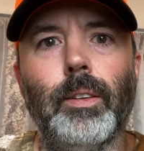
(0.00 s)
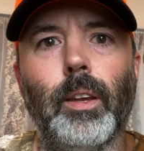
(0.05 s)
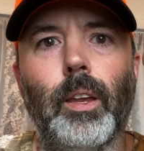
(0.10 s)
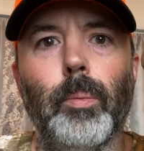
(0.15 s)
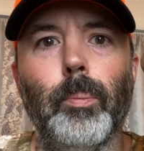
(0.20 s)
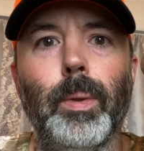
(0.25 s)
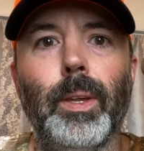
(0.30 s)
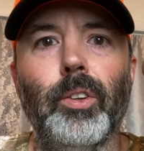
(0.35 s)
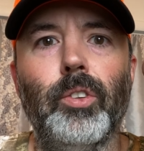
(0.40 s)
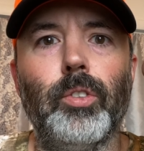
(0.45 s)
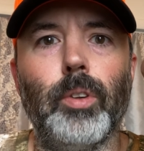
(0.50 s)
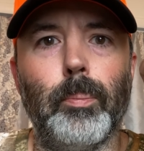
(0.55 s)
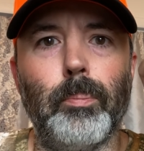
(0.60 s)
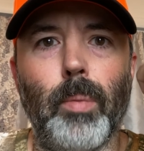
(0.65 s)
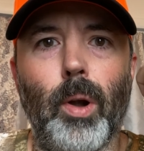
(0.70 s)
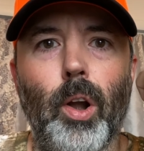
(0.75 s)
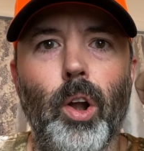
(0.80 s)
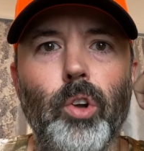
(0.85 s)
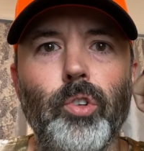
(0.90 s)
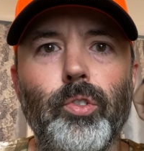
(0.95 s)
It can be
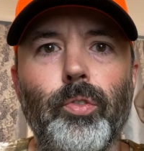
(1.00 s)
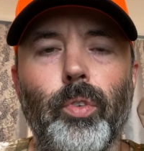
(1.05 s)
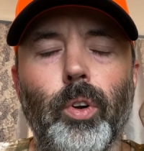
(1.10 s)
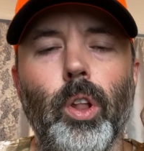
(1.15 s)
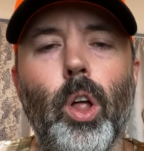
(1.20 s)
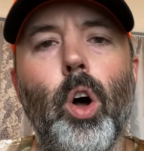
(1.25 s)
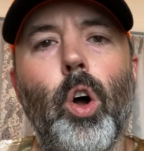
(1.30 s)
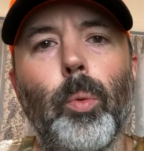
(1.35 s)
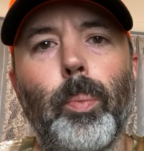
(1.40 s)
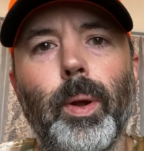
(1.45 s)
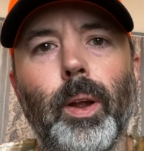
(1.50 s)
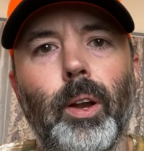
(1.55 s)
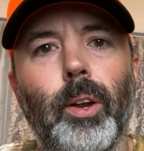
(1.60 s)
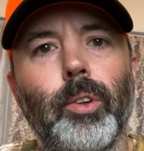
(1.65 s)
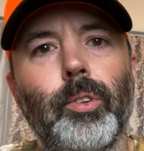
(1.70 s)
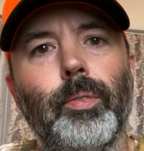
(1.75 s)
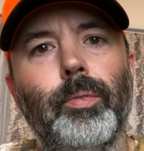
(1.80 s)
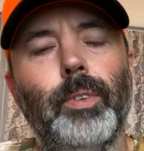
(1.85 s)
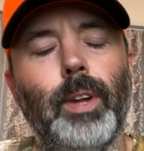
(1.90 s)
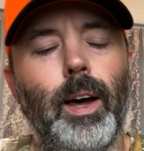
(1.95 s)
submerged for long
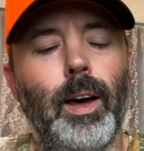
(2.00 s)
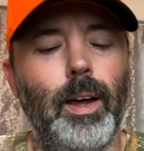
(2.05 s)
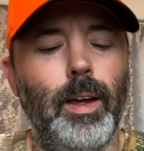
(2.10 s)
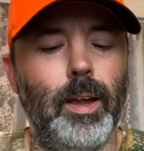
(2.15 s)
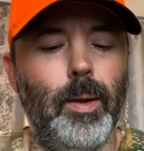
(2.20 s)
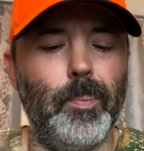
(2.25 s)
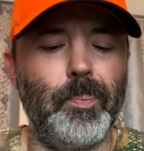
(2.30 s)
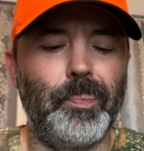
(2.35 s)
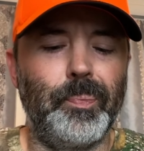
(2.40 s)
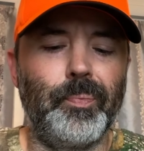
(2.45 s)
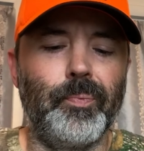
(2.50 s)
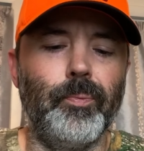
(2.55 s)
periods of time,